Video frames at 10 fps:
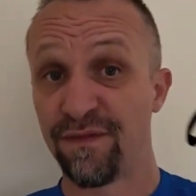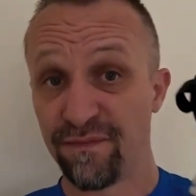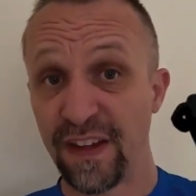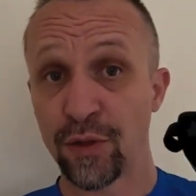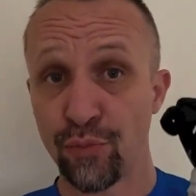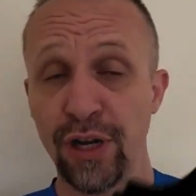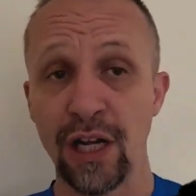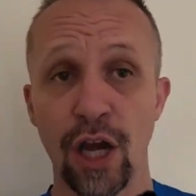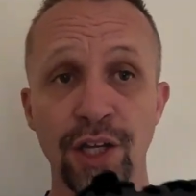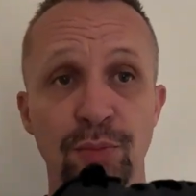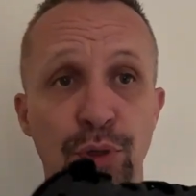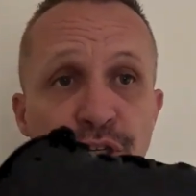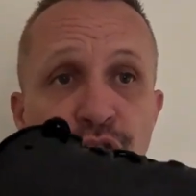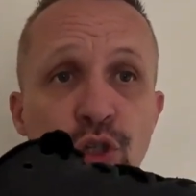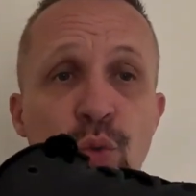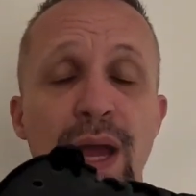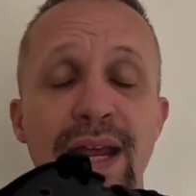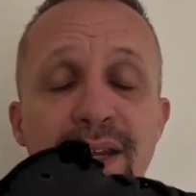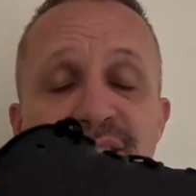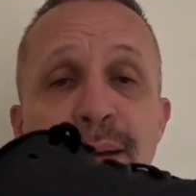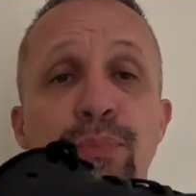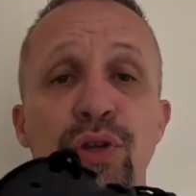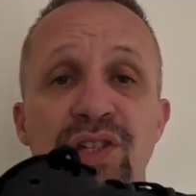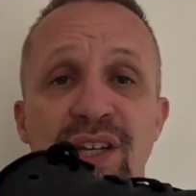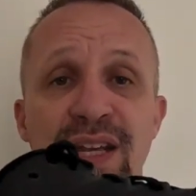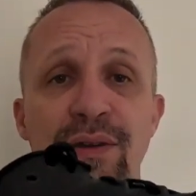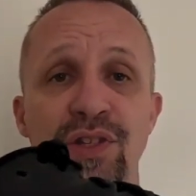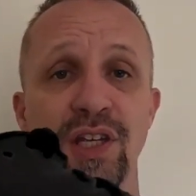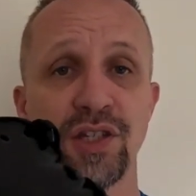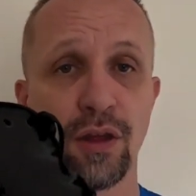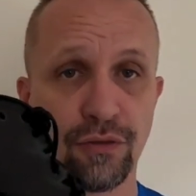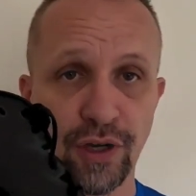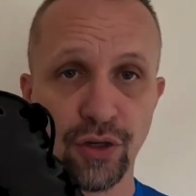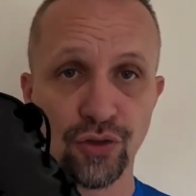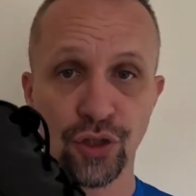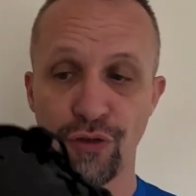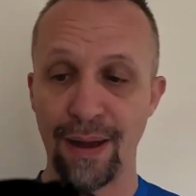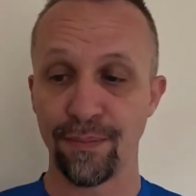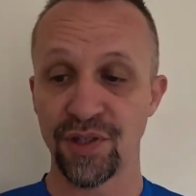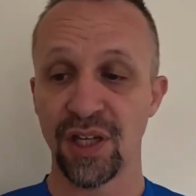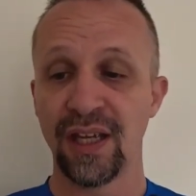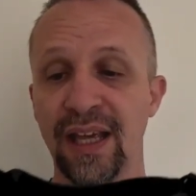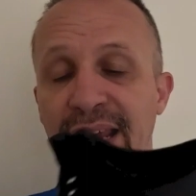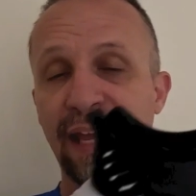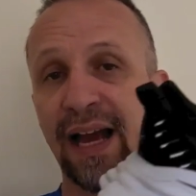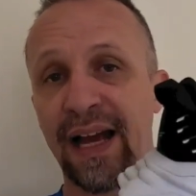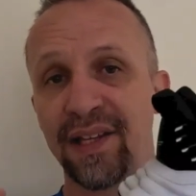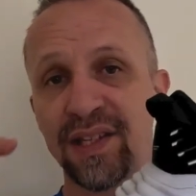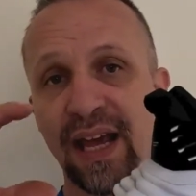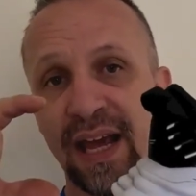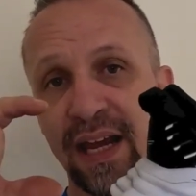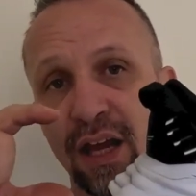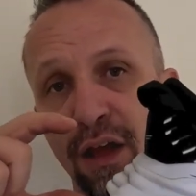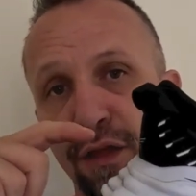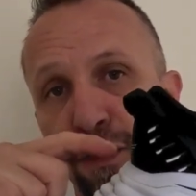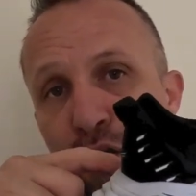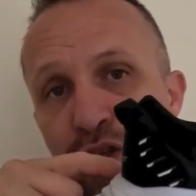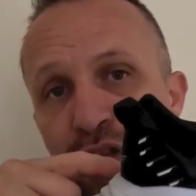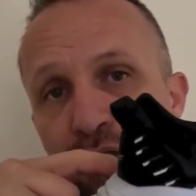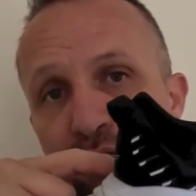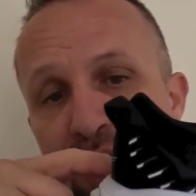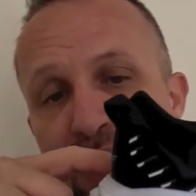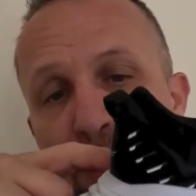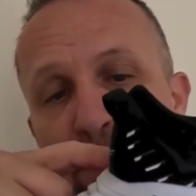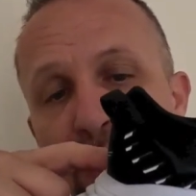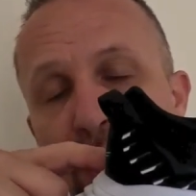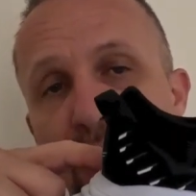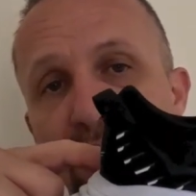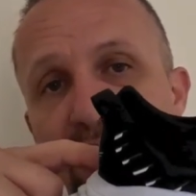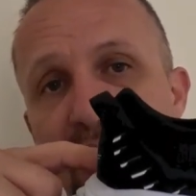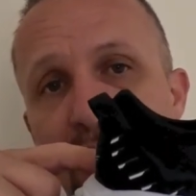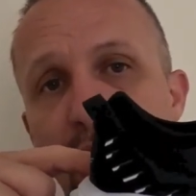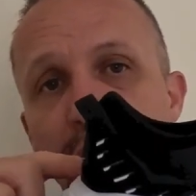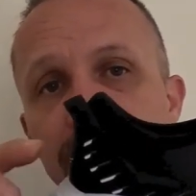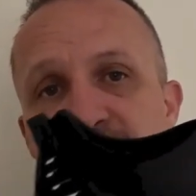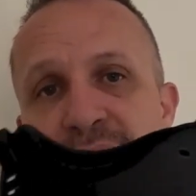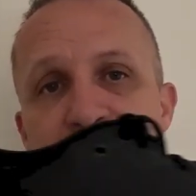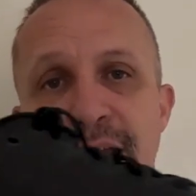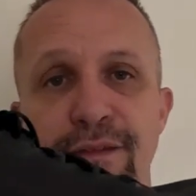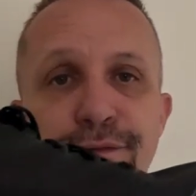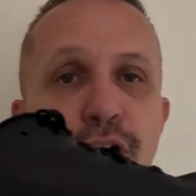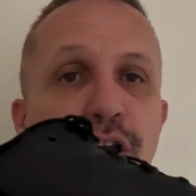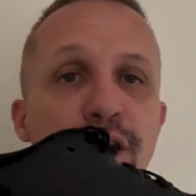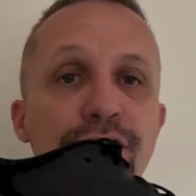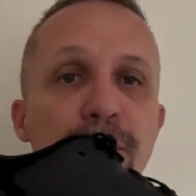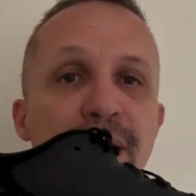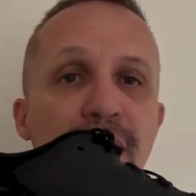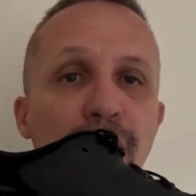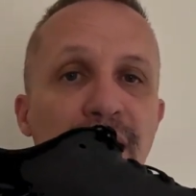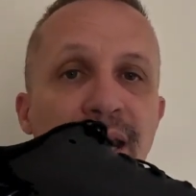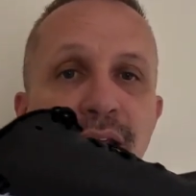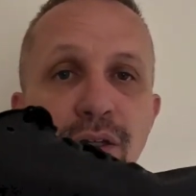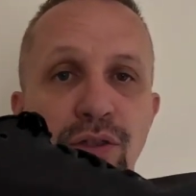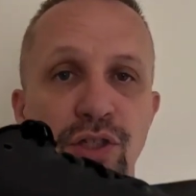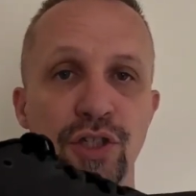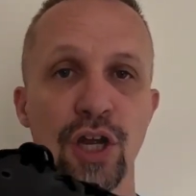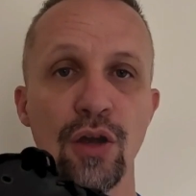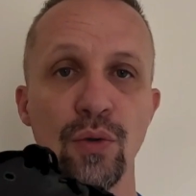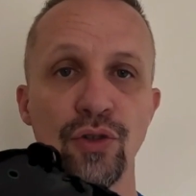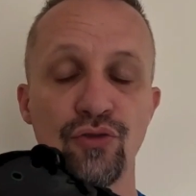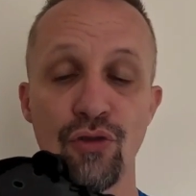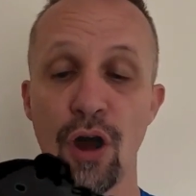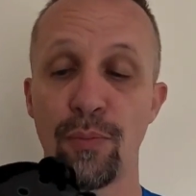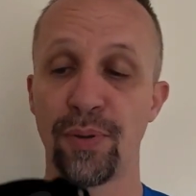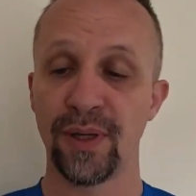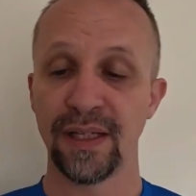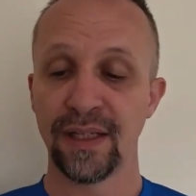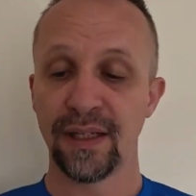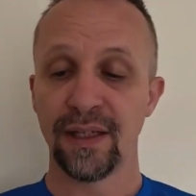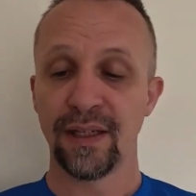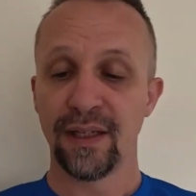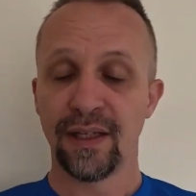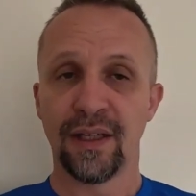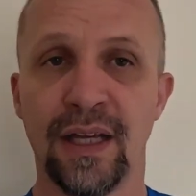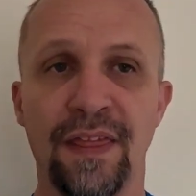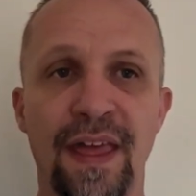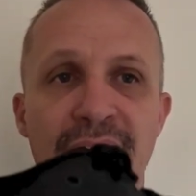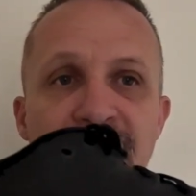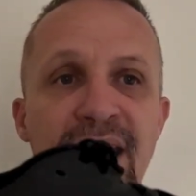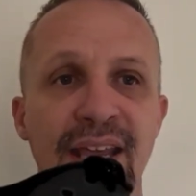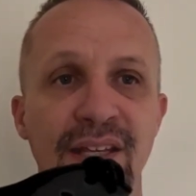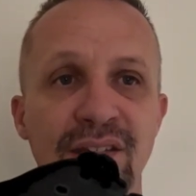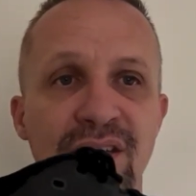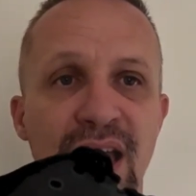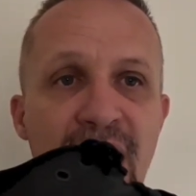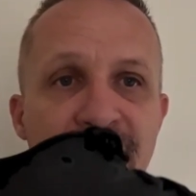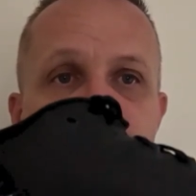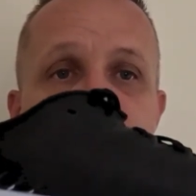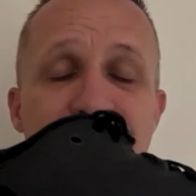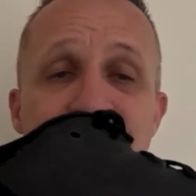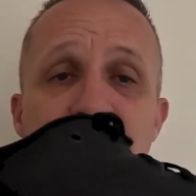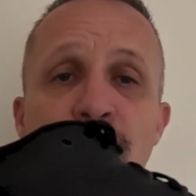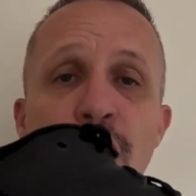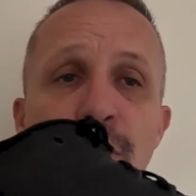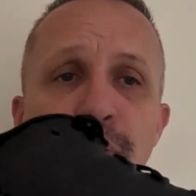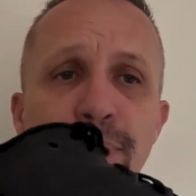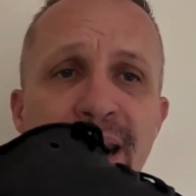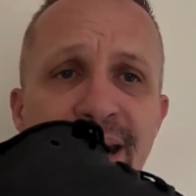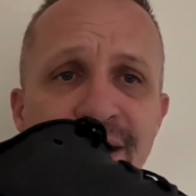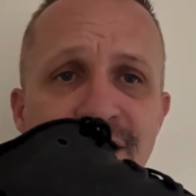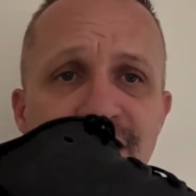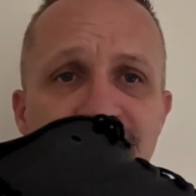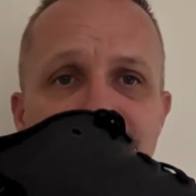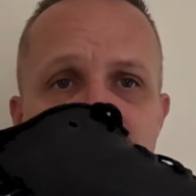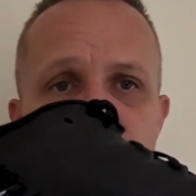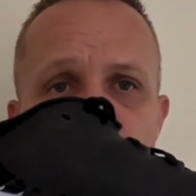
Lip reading: feels pretty light, but it does weigh 10.6 ounces, 300 grams. It has a 33mm stack height and a 5mm heel to toe drop. There is an embedded carbon plate into